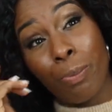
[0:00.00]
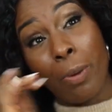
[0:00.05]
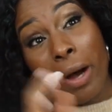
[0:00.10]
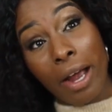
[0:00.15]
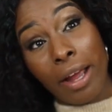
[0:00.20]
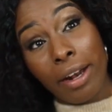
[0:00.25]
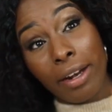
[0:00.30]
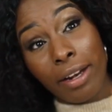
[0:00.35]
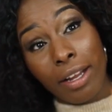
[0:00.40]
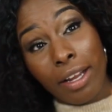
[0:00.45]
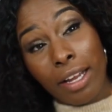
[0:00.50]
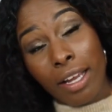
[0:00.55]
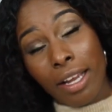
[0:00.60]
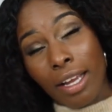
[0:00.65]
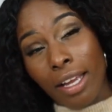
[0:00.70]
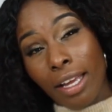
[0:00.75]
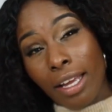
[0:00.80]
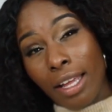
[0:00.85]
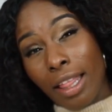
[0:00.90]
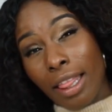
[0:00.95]
But
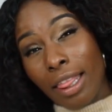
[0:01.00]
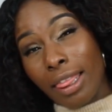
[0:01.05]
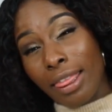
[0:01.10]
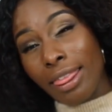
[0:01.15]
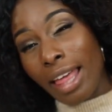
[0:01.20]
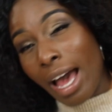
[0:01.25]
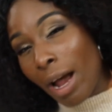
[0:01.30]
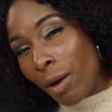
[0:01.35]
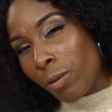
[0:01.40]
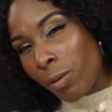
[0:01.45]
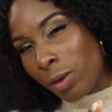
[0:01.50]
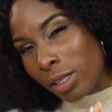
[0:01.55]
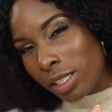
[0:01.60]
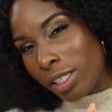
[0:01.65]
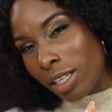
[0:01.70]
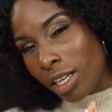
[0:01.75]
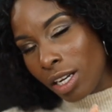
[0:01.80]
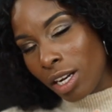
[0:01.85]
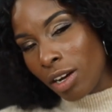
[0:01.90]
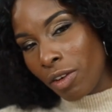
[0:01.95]
that
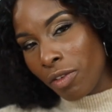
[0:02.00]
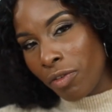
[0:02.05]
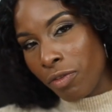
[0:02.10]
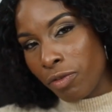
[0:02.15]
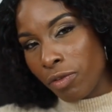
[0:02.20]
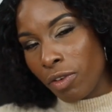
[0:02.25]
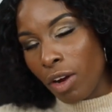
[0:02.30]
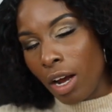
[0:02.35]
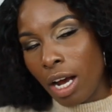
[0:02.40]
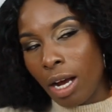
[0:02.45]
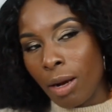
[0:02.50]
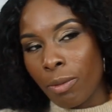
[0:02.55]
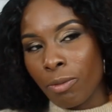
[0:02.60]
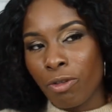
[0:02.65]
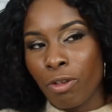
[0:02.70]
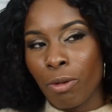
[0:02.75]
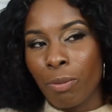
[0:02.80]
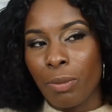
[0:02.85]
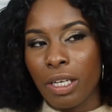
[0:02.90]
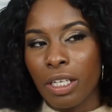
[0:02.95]
wasn't enough
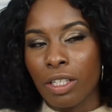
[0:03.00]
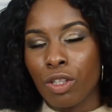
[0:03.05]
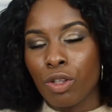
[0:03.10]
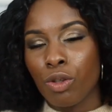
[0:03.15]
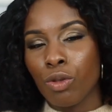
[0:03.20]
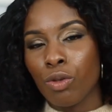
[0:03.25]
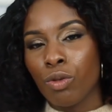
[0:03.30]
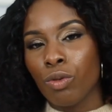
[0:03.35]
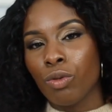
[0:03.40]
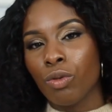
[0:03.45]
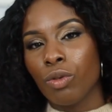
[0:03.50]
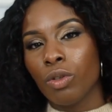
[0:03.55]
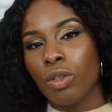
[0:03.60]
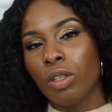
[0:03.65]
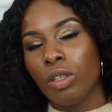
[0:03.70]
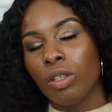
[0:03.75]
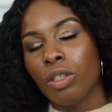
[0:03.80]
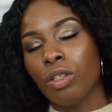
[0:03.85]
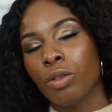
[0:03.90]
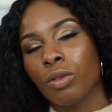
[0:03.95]
for me to,
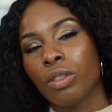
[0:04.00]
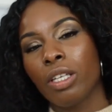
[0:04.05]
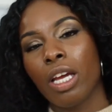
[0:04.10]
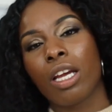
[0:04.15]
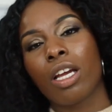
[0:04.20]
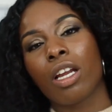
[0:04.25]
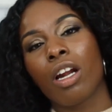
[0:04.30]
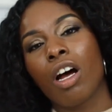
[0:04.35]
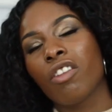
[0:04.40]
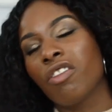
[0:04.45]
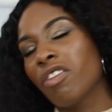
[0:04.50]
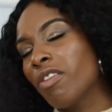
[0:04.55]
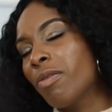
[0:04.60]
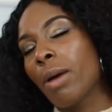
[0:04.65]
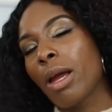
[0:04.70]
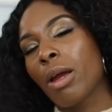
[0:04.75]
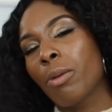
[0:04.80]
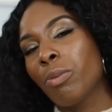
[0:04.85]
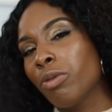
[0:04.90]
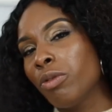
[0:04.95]
take it off of
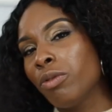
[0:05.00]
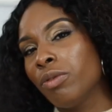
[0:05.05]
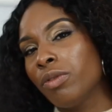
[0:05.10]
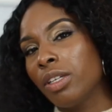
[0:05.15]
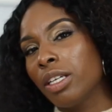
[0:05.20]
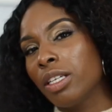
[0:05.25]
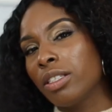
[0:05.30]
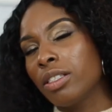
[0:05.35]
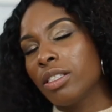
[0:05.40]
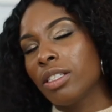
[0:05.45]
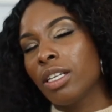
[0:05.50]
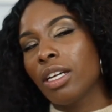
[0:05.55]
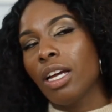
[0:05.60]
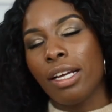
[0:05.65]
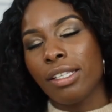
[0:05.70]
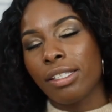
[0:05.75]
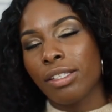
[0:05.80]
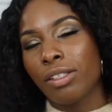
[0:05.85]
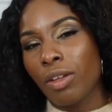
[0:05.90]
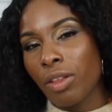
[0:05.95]
my approved list.
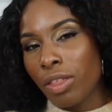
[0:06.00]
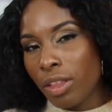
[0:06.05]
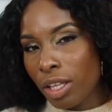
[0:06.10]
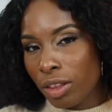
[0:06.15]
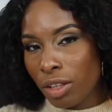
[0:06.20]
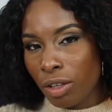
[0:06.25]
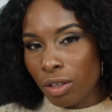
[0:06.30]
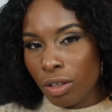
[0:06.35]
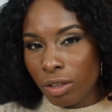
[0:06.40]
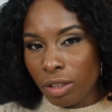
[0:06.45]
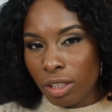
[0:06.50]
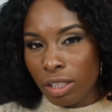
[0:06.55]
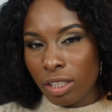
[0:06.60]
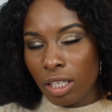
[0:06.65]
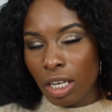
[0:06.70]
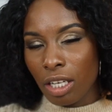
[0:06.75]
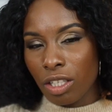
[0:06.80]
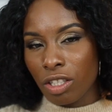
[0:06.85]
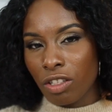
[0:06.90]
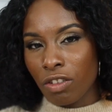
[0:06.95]
I still think the early
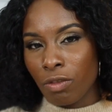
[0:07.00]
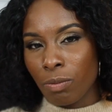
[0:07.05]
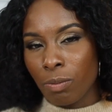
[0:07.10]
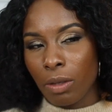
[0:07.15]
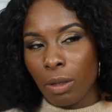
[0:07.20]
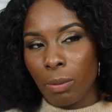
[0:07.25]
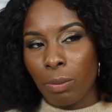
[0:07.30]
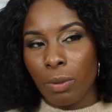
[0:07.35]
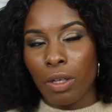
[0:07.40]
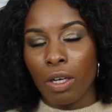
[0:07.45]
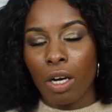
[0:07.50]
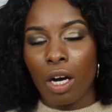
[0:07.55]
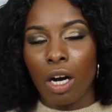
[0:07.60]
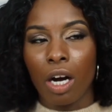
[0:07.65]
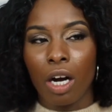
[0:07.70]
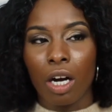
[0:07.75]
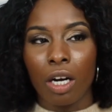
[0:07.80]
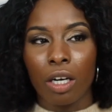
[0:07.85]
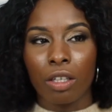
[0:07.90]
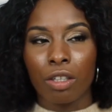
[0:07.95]
stages of Blippi
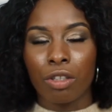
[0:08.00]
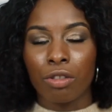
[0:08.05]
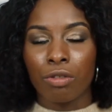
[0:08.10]
are